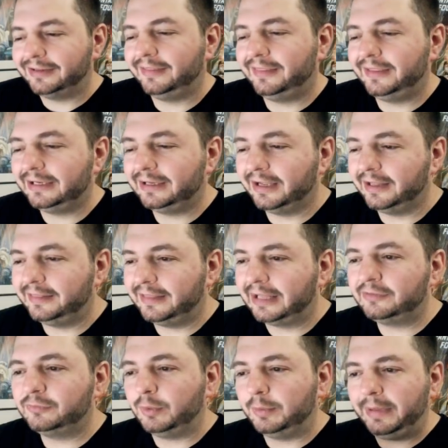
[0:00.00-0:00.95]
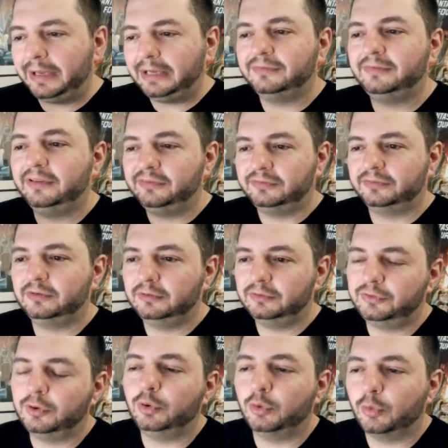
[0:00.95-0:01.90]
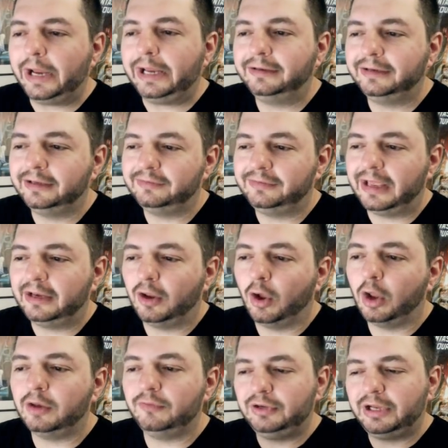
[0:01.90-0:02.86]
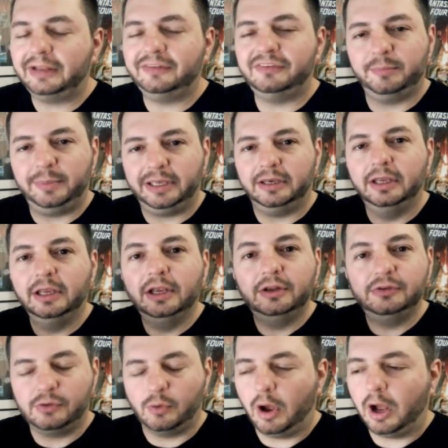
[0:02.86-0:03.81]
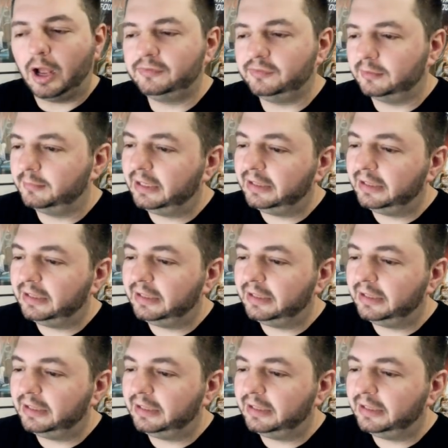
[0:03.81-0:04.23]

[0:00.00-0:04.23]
I think that's what makes this so great, is that all of you guys have been so awesome.